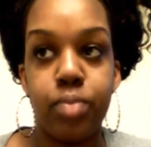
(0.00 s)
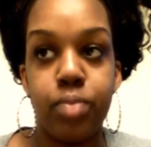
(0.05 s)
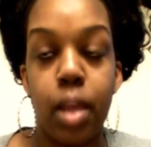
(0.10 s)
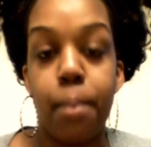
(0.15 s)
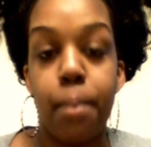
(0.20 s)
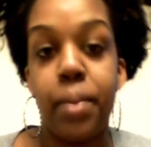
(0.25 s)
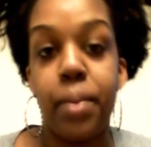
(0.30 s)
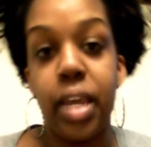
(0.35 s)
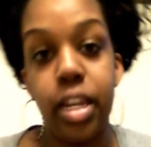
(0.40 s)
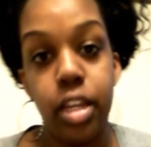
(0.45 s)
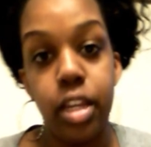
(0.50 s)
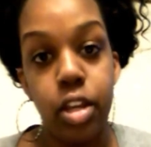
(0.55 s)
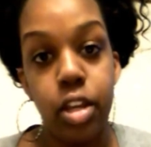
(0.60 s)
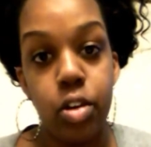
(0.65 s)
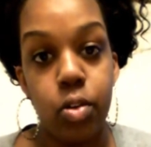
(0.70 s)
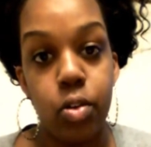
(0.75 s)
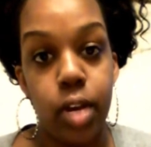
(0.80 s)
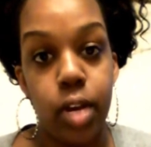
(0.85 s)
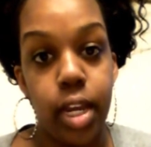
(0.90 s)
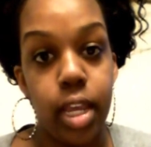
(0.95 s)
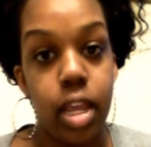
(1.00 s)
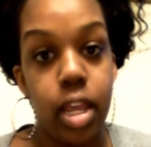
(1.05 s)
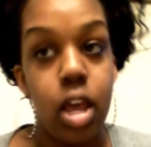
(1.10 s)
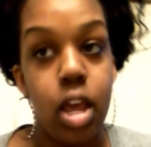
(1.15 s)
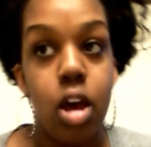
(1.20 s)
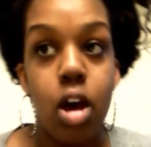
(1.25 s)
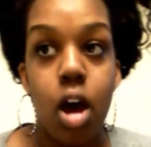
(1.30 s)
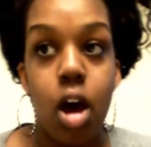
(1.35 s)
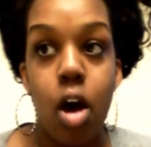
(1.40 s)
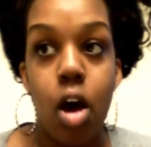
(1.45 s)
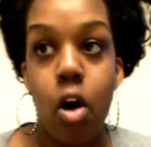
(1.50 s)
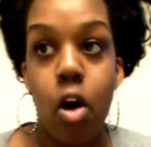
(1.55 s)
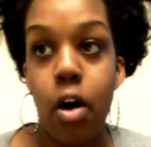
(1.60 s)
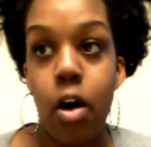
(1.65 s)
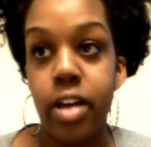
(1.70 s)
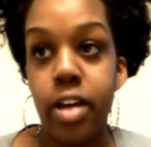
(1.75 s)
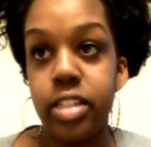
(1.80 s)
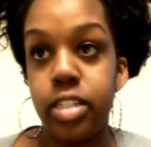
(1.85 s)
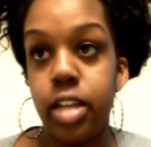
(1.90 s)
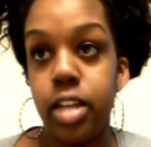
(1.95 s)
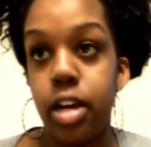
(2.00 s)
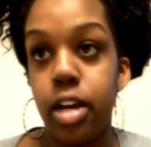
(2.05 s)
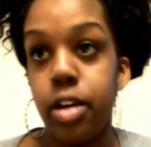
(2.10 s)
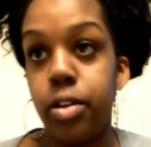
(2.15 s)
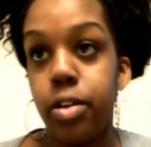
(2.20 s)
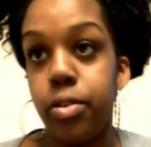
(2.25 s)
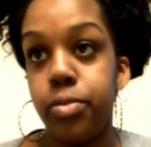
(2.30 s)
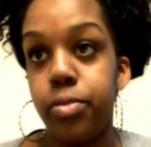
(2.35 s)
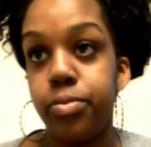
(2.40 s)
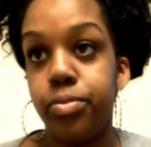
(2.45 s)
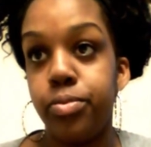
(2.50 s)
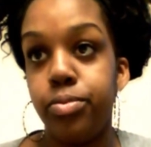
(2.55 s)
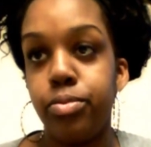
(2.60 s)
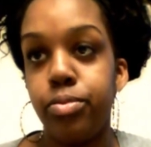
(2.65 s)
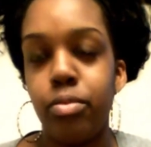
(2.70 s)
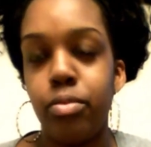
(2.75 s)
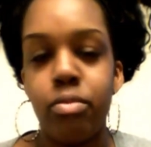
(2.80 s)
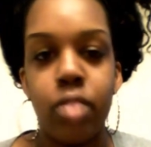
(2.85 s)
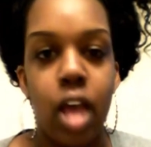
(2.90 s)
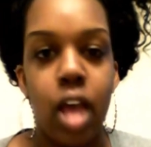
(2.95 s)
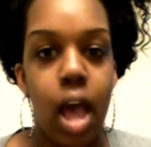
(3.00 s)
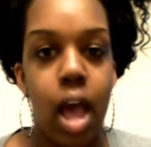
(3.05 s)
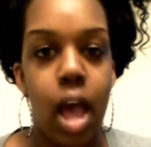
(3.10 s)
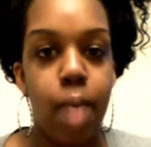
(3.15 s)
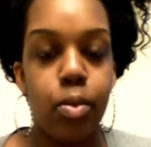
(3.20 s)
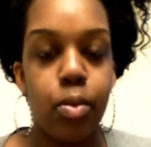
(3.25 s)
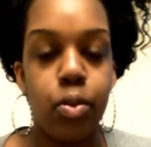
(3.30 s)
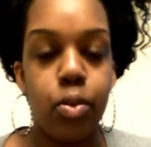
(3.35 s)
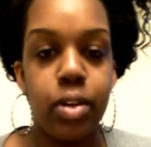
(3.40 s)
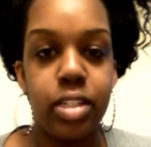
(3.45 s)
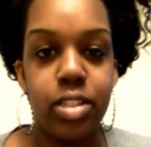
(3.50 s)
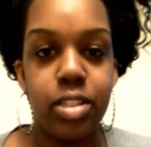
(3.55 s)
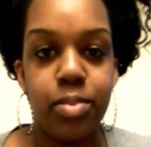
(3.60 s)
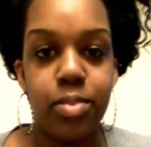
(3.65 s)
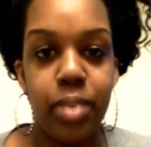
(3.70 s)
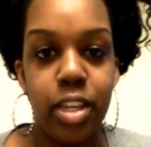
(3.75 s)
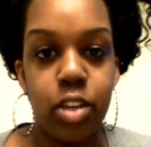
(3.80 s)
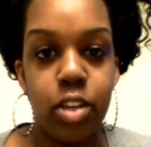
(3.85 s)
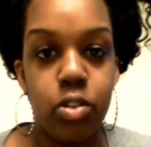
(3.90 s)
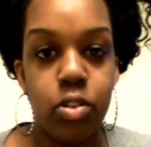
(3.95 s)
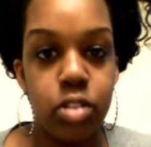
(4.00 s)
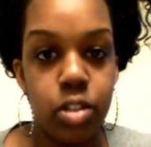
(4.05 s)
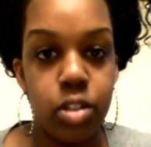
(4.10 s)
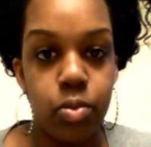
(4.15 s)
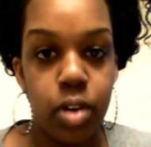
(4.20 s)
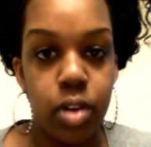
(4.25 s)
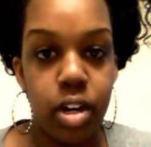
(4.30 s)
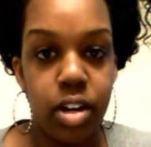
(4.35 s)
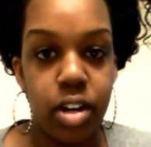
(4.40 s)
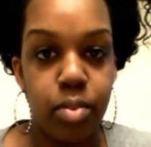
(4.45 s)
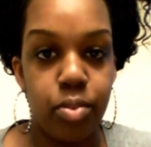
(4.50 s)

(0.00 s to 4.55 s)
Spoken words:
opinion on it. Also, I'm going to be using one of